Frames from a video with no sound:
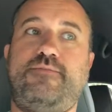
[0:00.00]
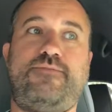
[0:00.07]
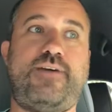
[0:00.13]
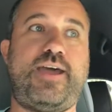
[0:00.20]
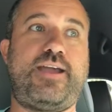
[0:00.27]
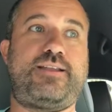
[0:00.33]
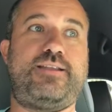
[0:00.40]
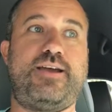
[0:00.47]

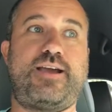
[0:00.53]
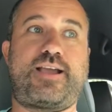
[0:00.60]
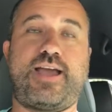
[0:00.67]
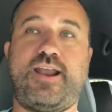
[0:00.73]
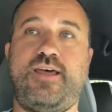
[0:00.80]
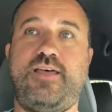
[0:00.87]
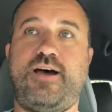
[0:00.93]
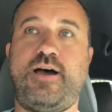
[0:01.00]
In fact,
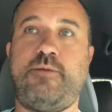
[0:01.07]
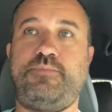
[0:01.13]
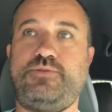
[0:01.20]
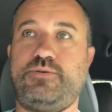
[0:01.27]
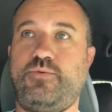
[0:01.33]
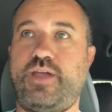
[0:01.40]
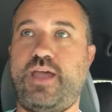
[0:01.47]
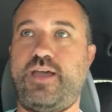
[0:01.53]
kind of the
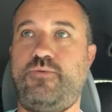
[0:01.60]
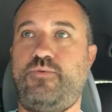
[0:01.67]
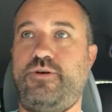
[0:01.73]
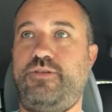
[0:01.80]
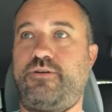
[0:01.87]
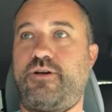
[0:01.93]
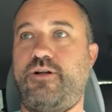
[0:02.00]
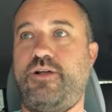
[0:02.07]
opposite. We had
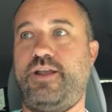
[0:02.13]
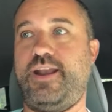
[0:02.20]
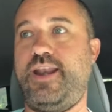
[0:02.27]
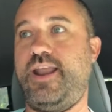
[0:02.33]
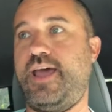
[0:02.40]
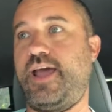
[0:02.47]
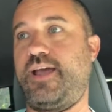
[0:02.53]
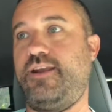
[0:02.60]
what they're calling a
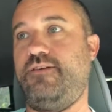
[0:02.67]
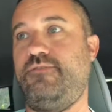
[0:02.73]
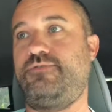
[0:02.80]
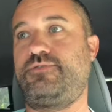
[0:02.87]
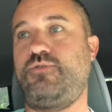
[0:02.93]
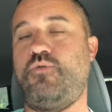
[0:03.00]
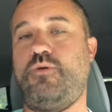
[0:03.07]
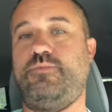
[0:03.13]
negative
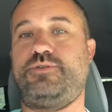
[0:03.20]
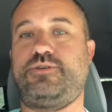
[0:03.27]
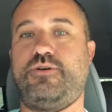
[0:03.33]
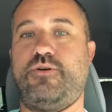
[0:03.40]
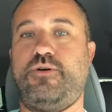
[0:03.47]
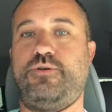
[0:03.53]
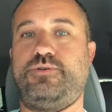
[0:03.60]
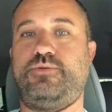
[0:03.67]
storm
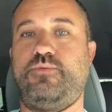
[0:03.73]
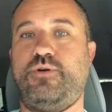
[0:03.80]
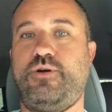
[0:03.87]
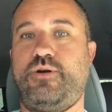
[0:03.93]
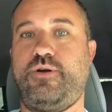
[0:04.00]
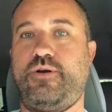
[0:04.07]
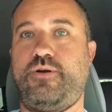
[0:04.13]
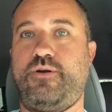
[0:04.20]
surge,
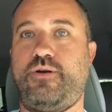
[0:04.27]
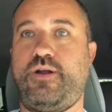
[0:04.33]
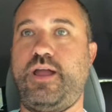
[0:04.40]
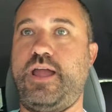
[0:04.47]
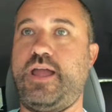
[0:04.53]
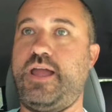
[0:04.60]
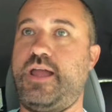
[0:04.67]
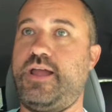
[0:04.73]
where
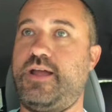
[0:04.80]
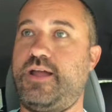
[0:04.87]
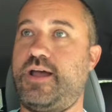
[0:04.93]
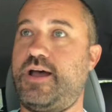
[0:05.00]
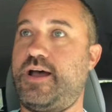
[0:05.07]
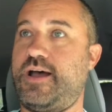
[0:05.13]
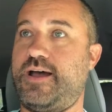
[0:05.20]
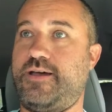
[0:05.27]

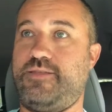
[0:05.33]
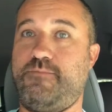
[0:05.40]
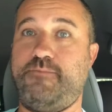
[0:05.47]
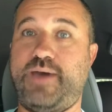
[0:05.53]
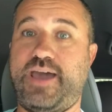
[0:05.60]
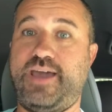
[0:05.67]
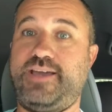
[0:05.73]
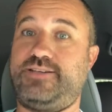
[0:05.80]
the
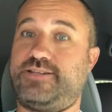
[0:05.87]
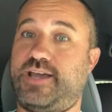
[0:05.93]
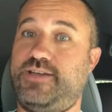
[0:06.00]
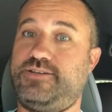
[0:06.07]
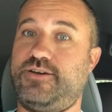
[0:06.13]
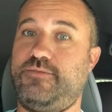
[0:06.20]
bay, St.